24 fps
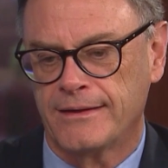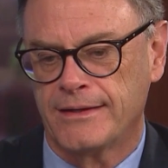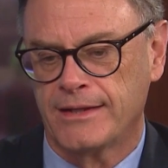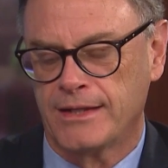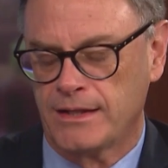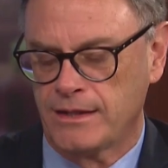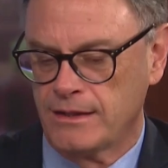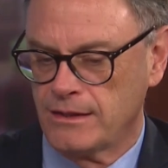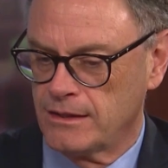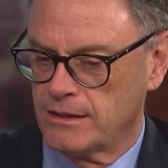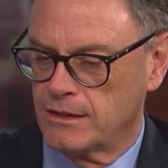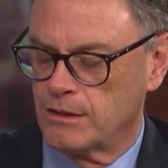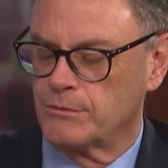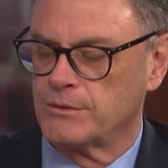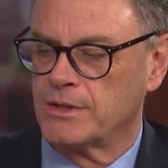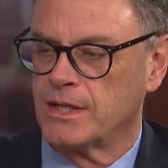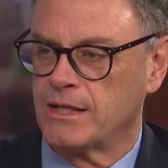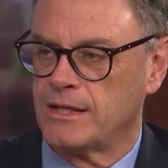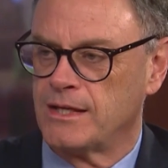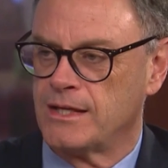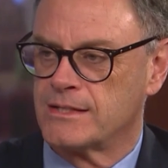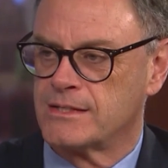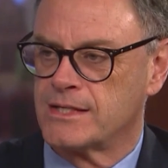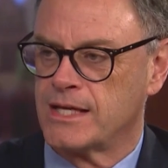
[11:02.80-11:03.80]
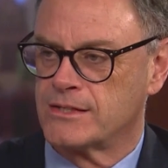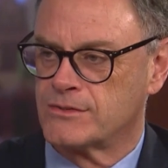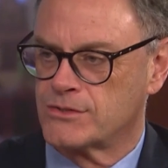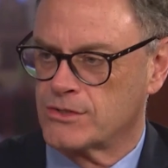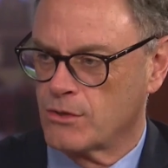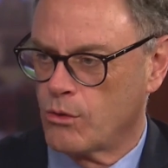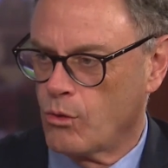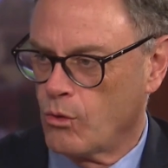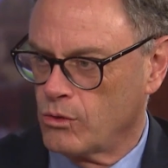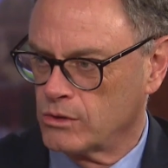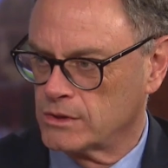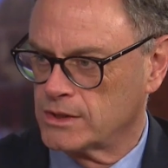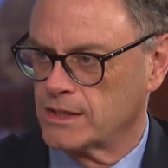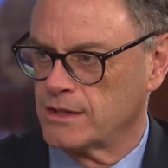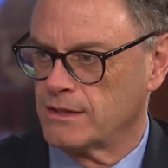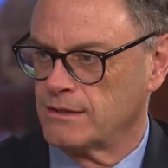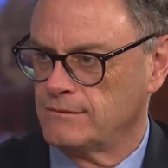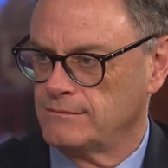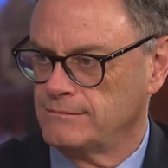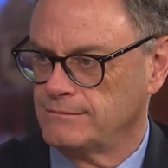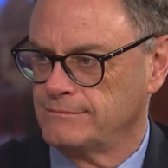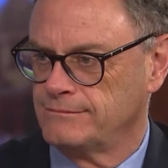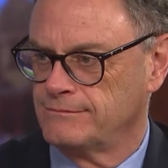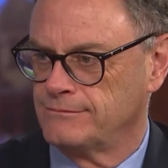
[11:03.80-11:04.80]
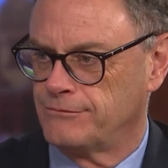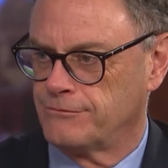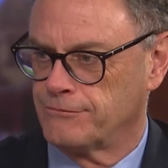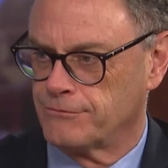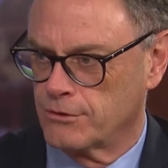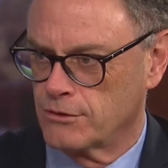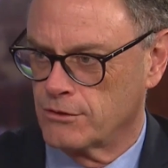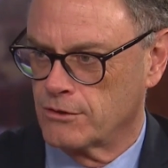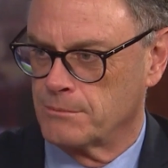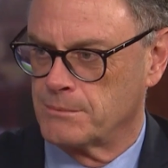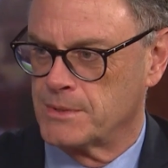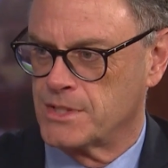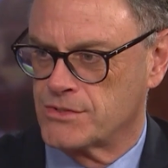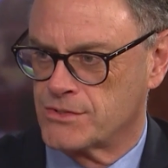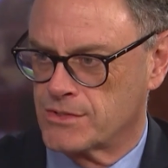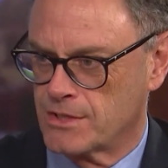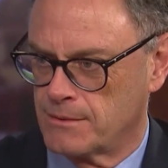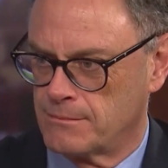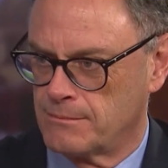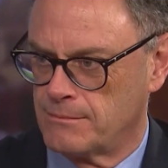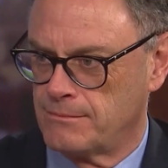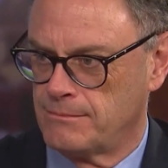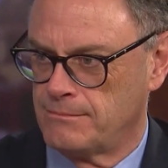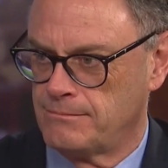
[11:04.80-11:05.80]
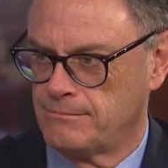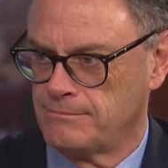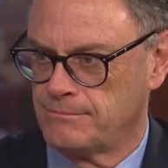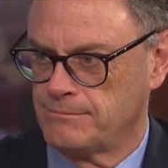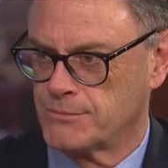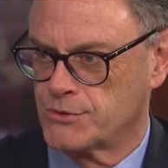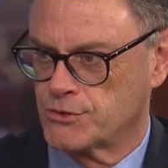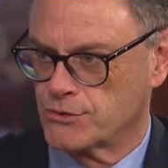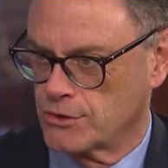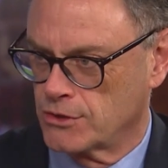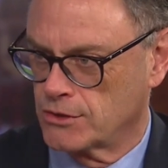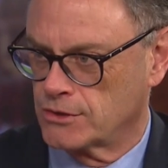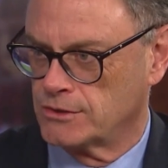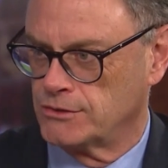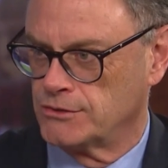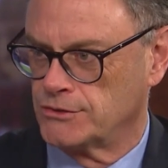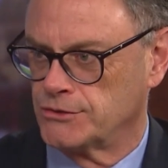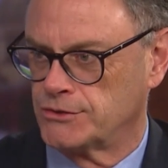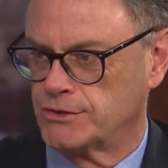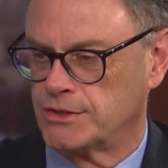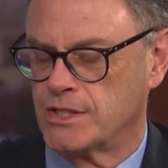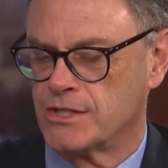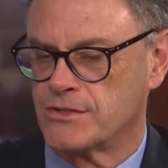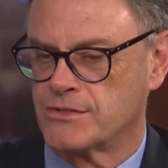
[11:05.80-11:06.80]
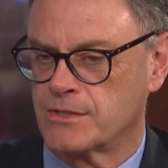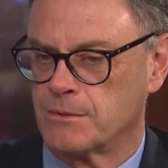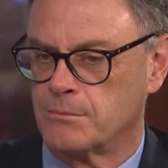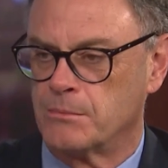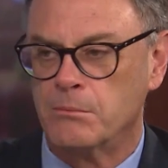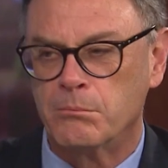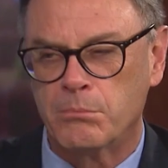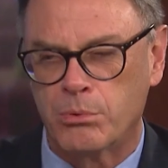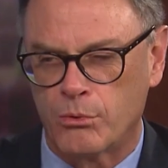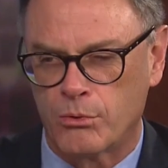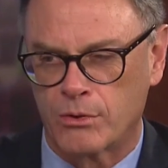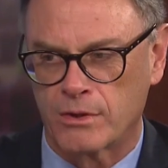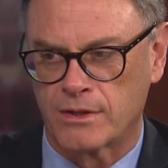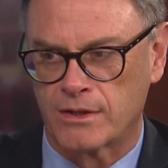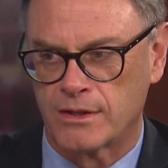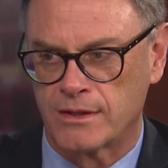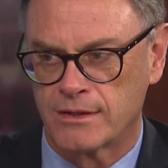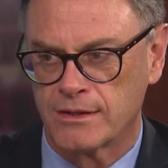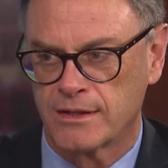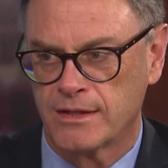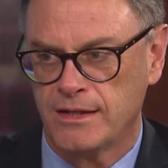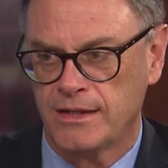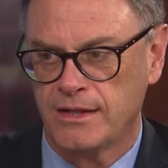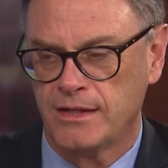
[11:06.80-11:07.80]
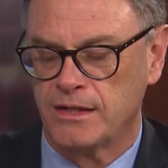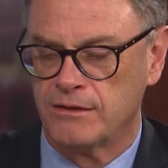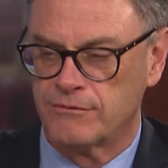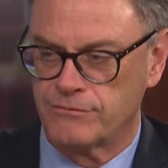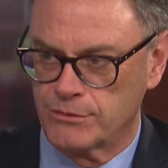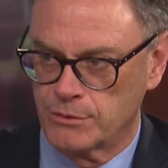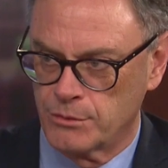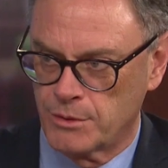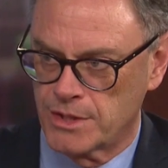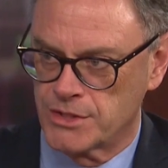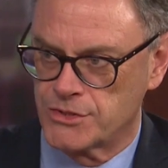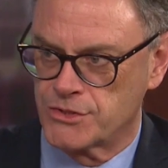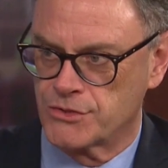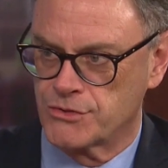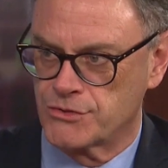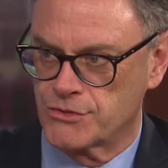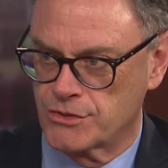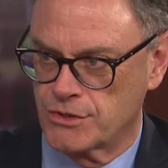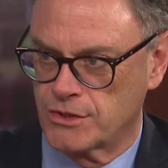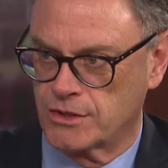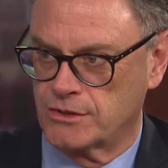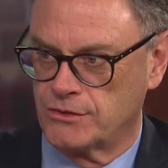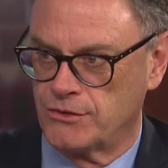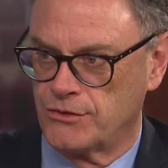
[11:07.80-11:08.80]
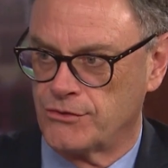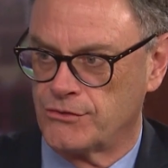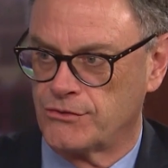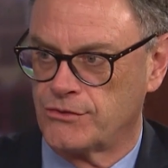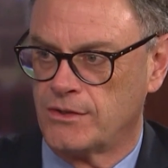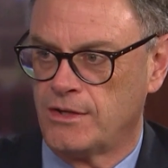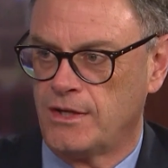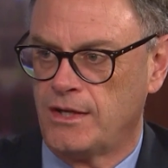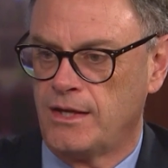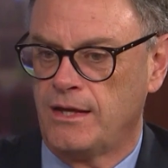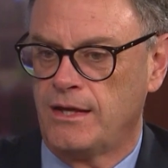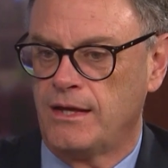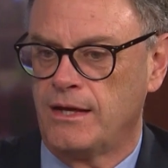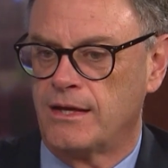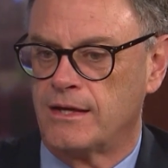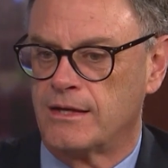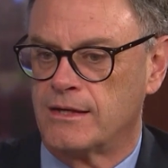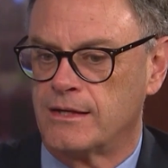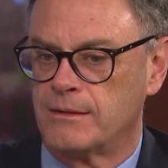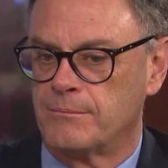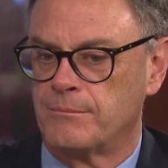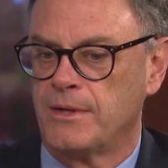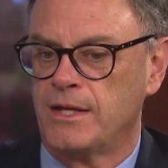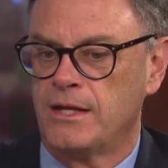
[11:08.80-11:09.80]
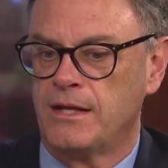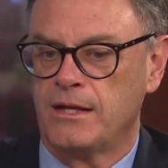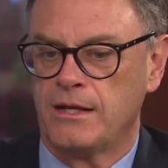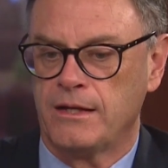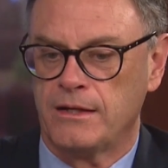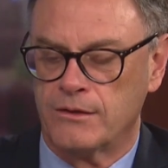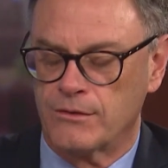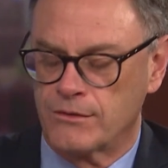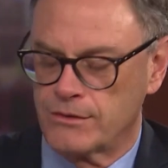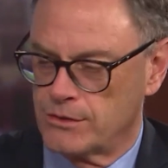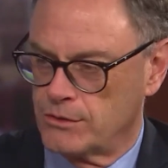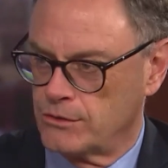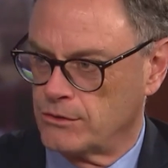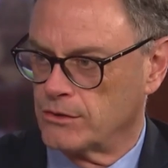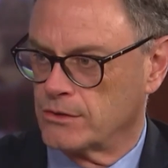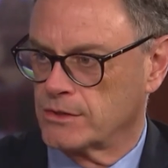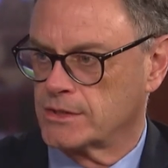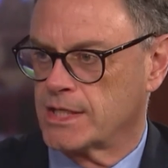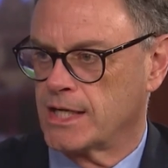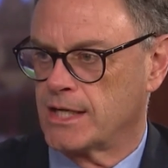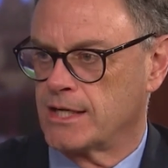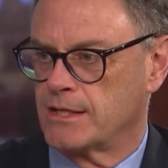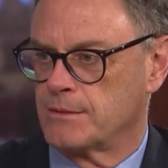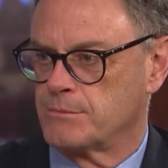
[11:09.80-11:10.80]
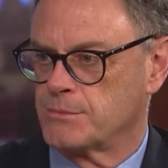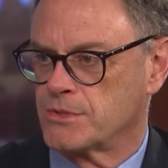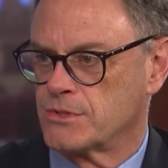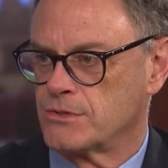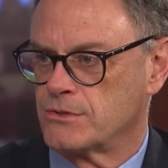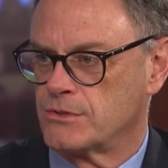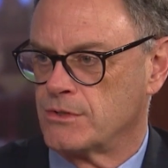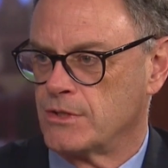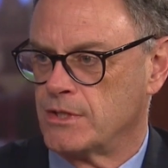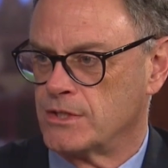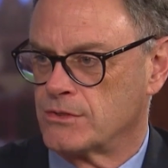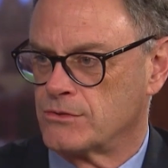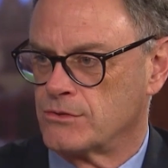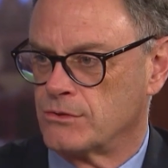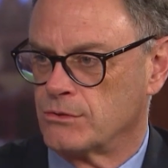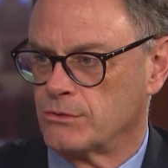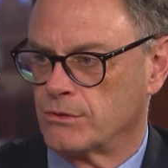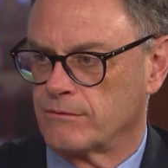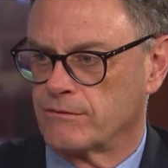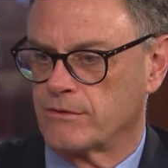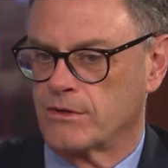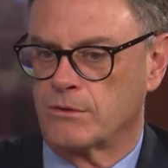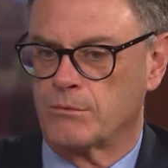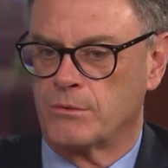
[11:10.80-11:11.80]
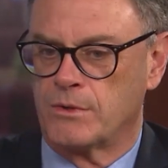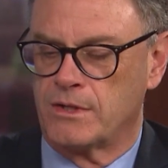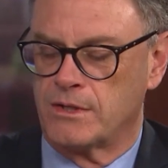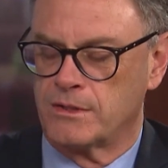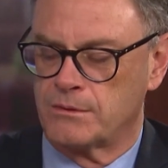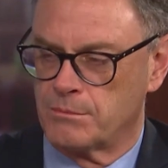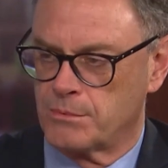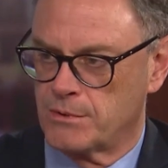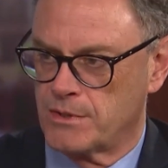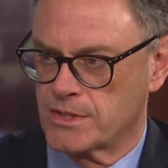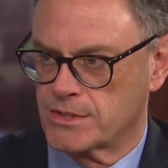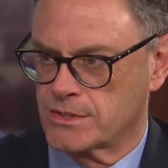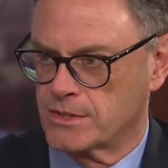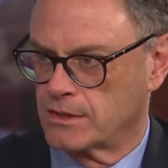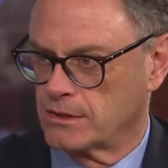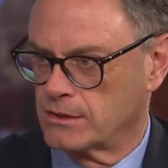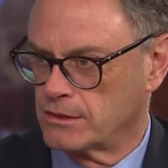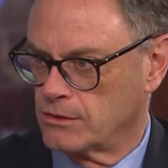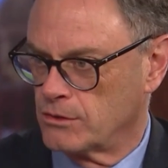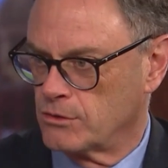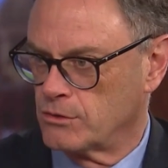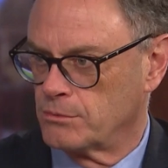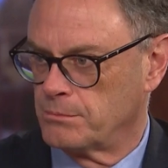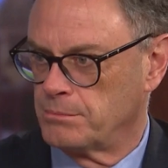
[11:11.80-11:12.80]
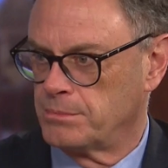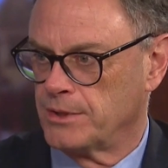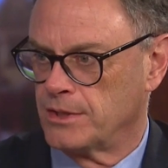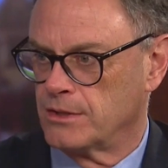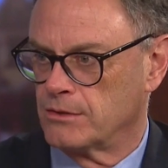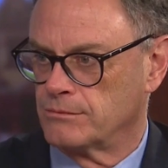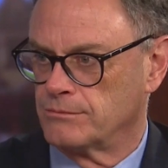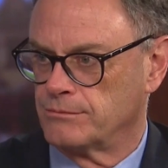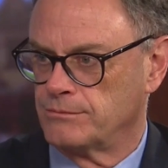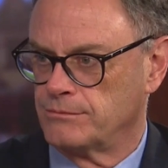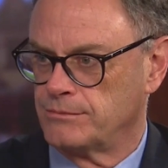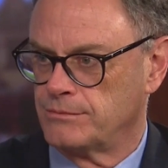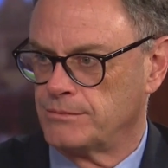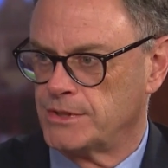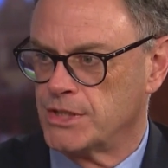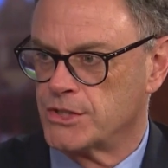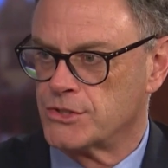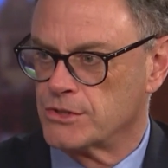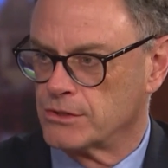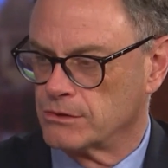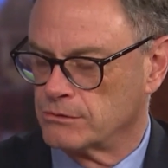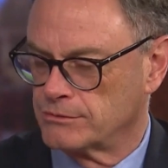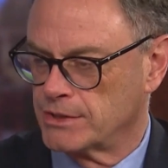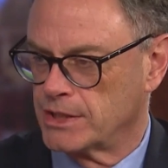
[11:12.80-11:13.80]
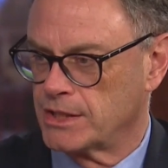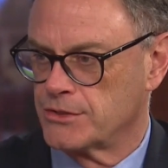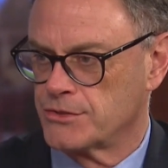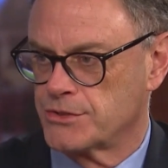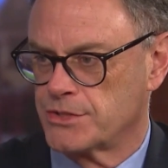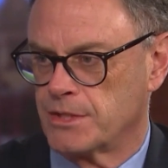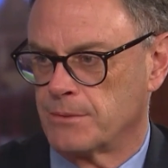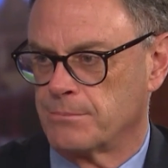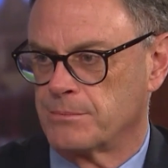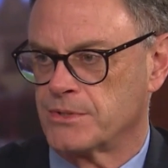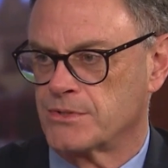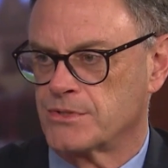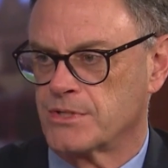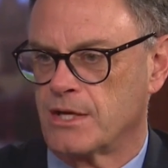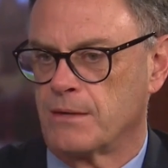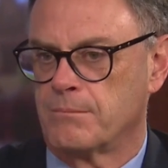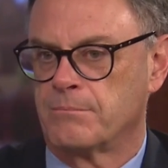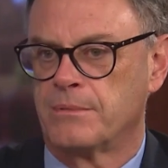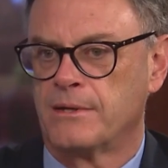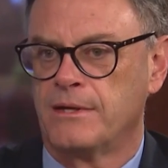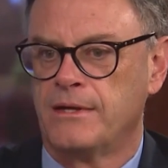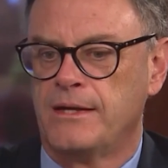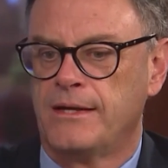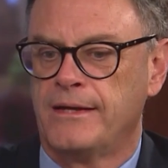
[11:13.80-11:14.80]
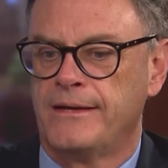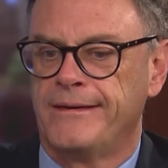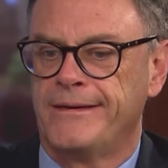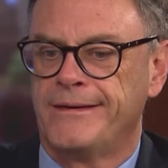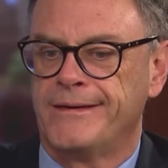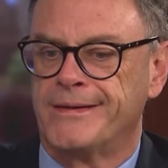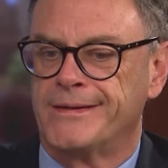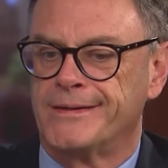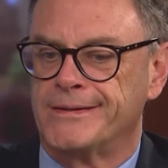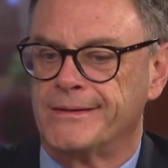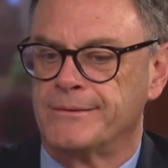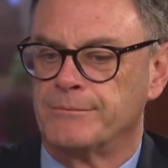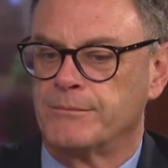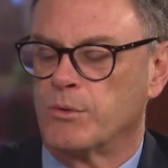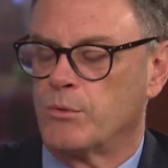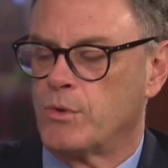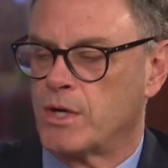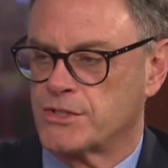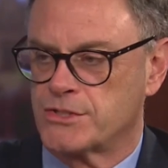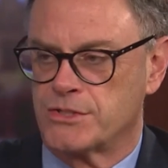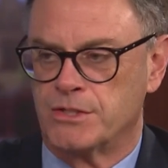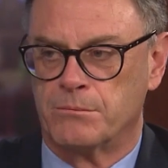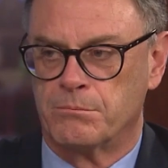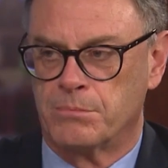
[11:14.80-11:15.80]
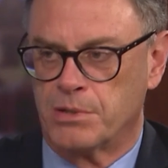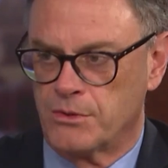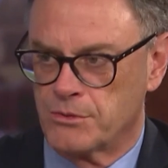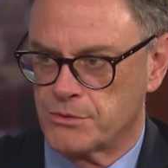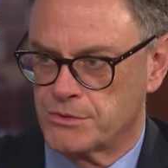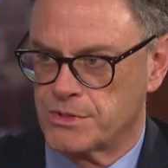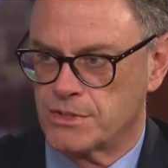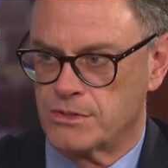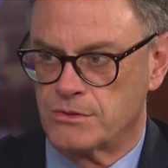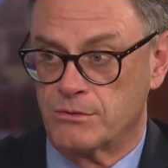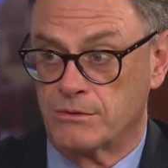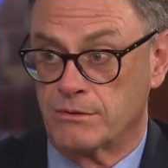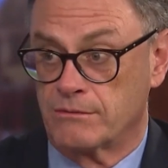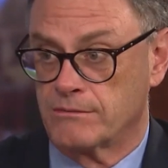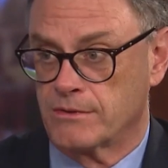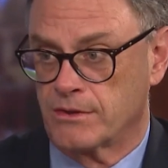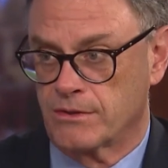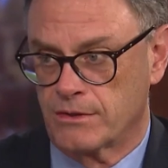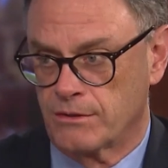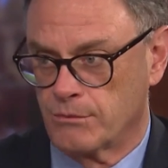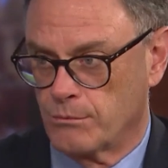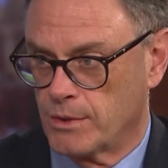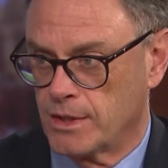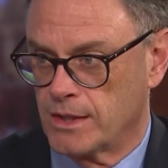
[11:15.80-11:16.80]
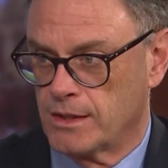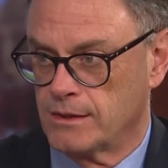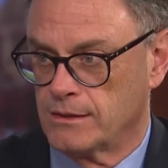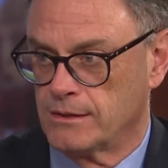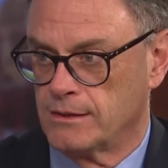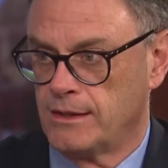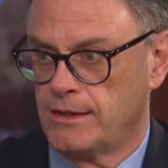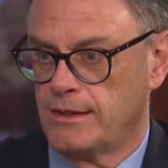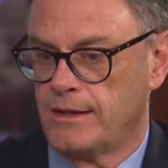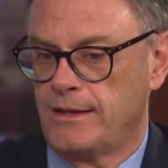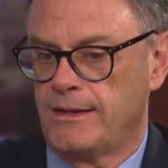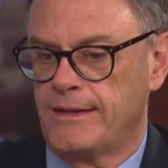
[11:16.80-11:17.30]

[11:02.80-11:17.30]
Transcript: you know, it's holding firm in some circles and in some important influential circles. You know, the New York Times is doing very well. The Boston Globe, you know, digital readership is up. The Washington Post is doing very well.